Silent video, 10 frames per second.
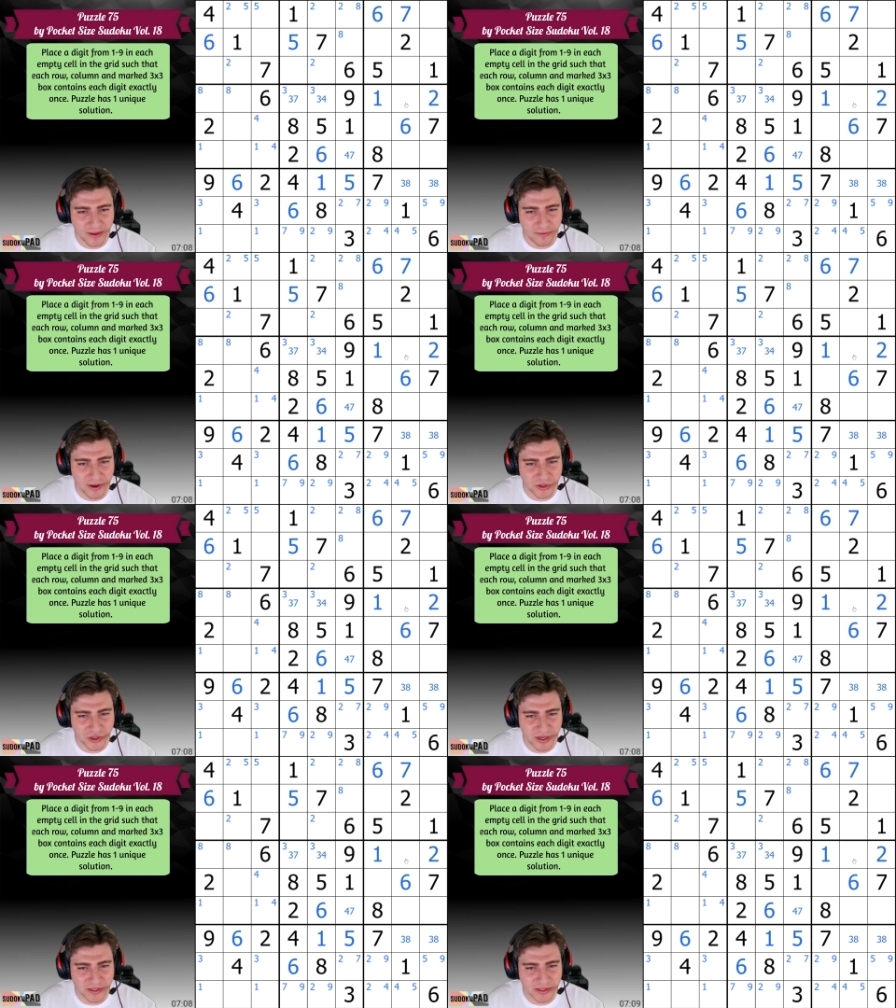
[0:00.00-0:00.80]

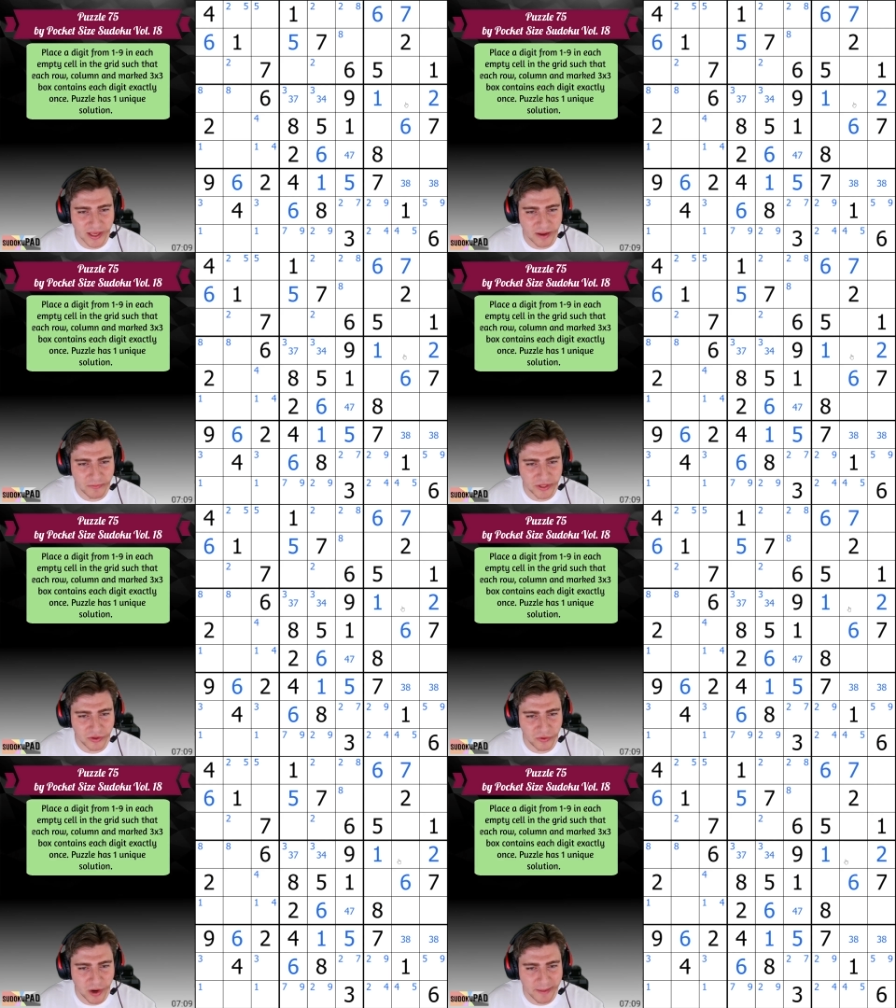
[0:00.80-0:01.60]
Question is, can we
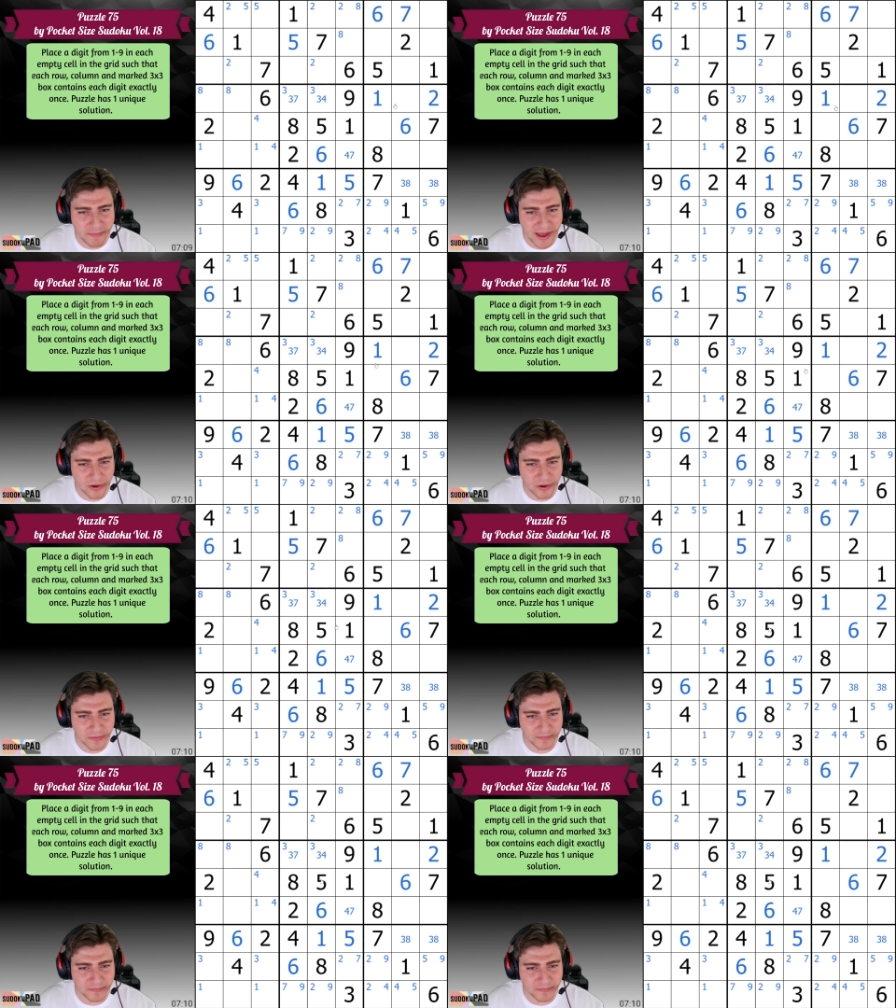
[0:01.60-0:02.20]
do one better?